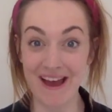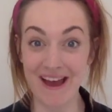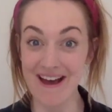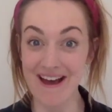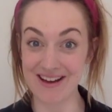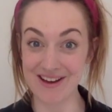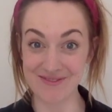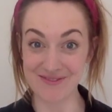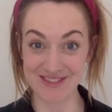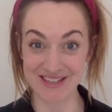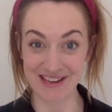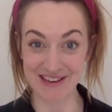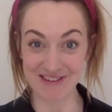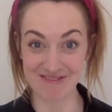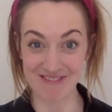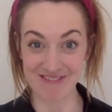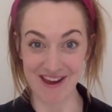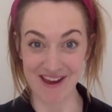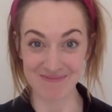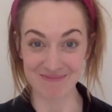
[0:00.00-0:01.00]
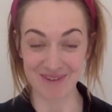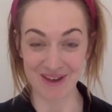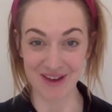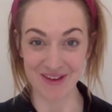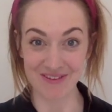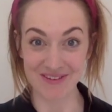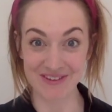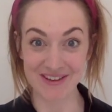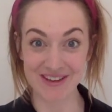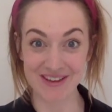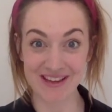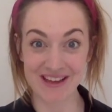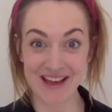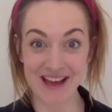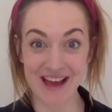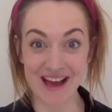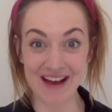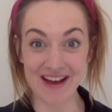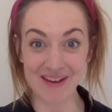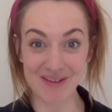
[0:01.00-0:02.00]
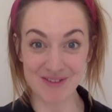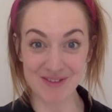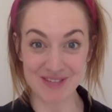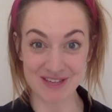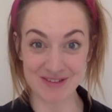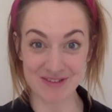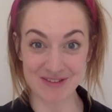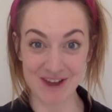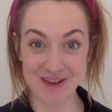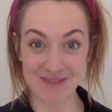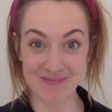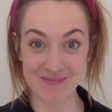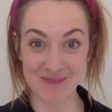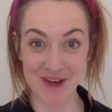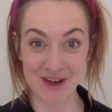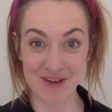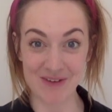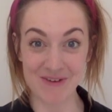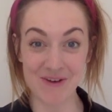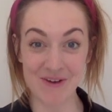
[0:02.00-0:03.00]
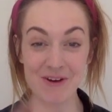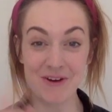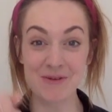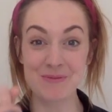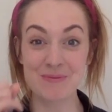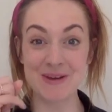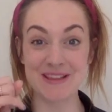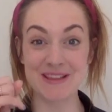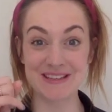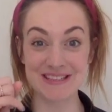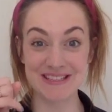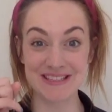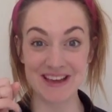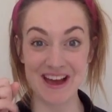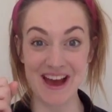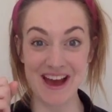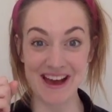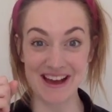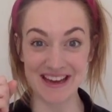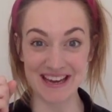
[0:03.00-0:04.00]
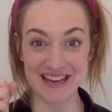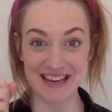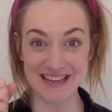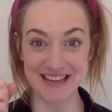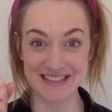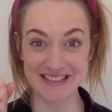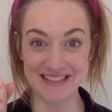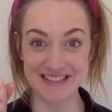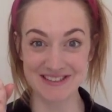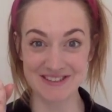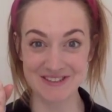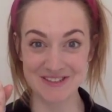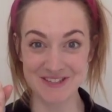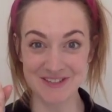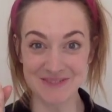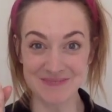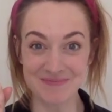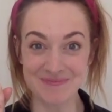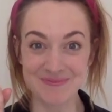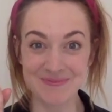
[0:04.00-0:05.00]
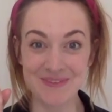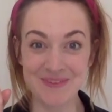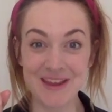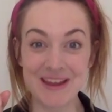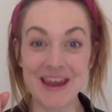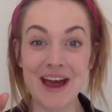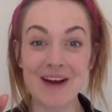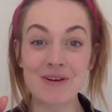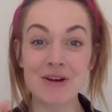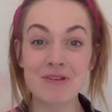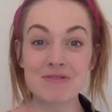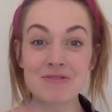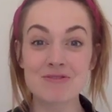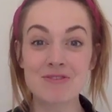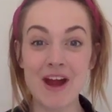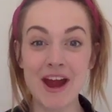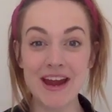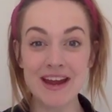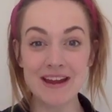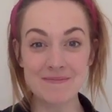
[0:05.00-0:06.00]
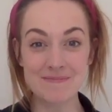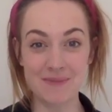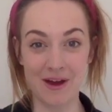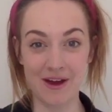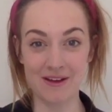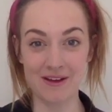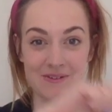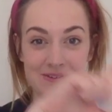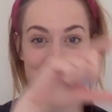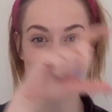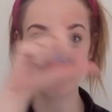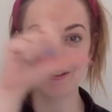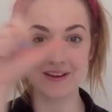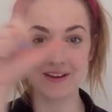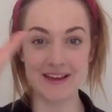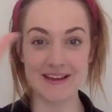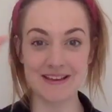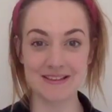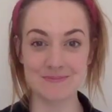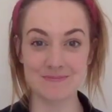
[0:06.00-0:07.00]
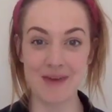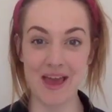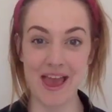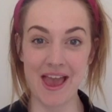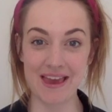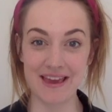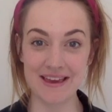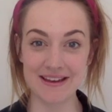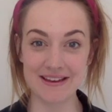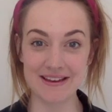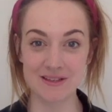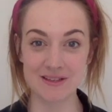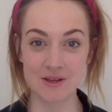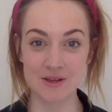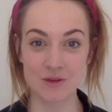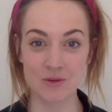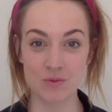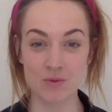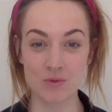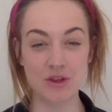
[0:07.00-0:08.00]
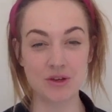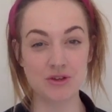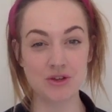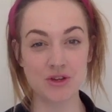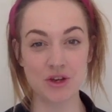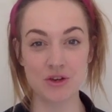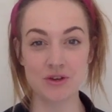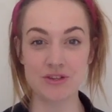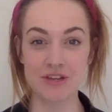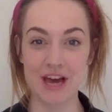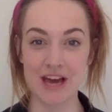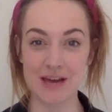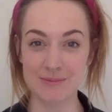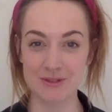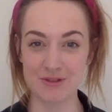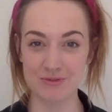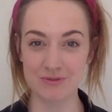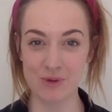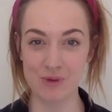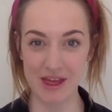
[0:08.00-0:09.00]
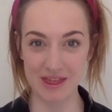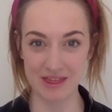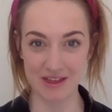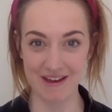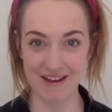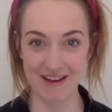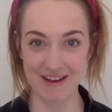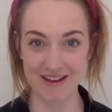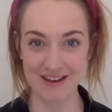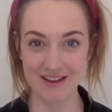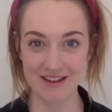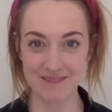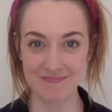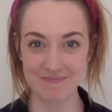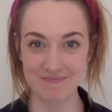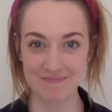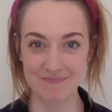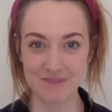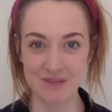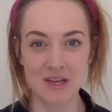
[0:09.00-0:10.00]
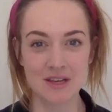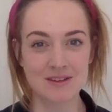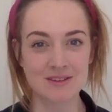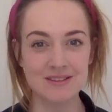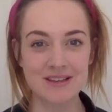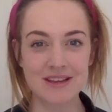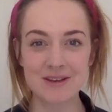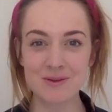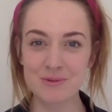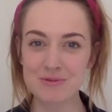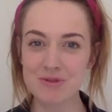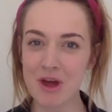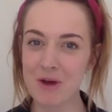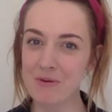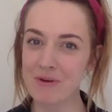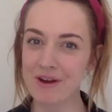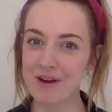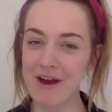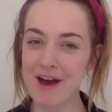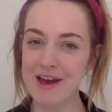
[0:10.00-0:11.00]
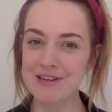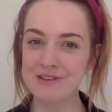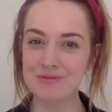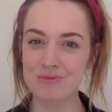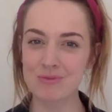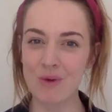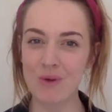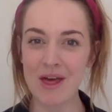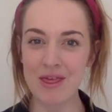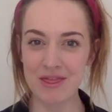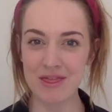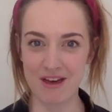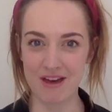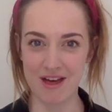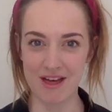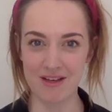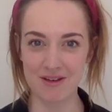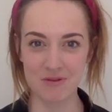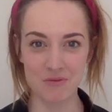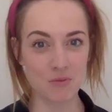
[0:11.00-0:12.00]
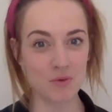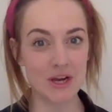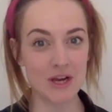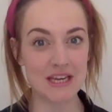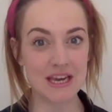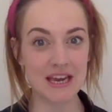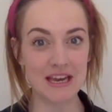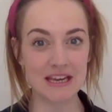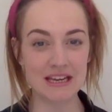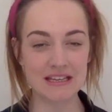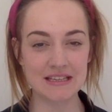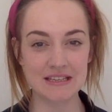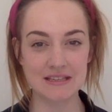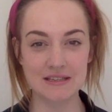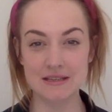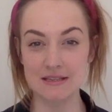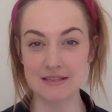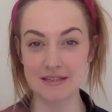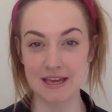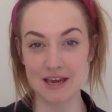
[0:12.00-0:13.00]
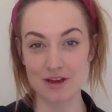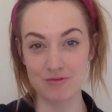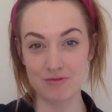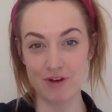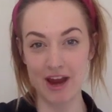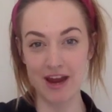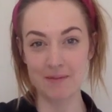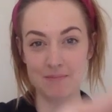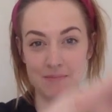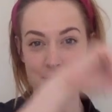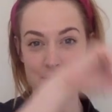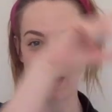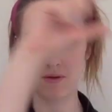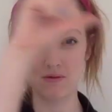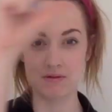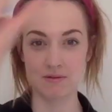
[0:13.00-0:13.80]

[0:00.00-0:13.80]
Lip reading: I've seen a rainbow. I've seen a rainbow up in the sky. Now, a rainbow is made with two types of weather. Does anyone know what kind of weather we need to see a rainbow?